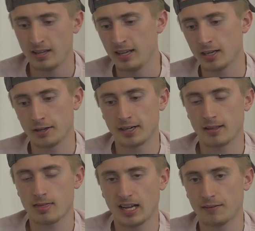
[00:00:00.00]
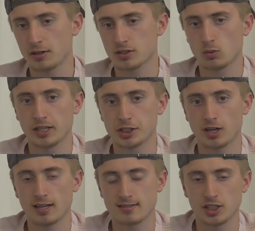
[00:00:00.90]
You got to think if there's 20
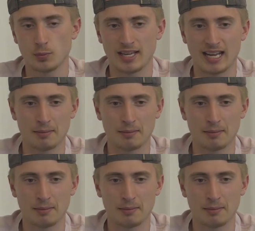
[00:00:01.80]
shots on you a game,